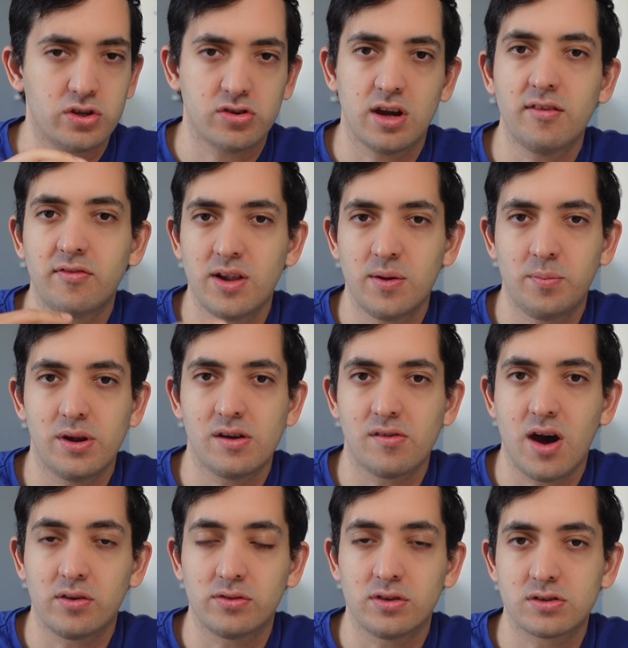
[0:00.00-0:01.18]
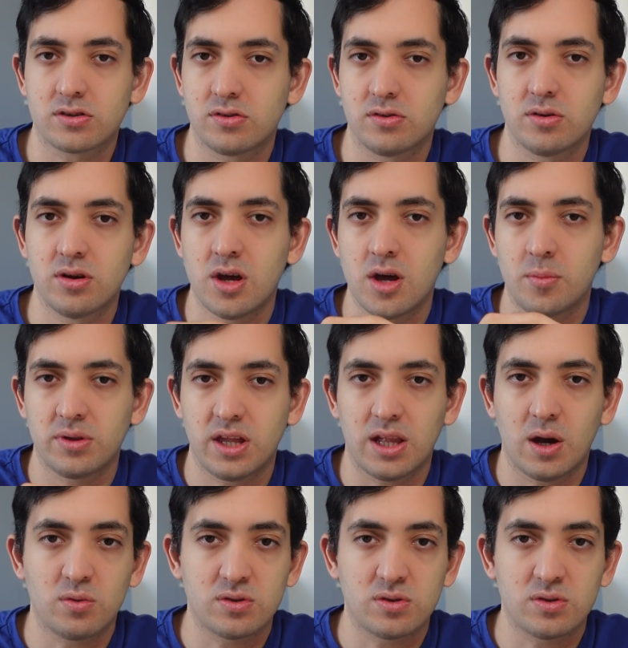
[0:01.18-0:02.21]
tried to flip it around the screw, but then that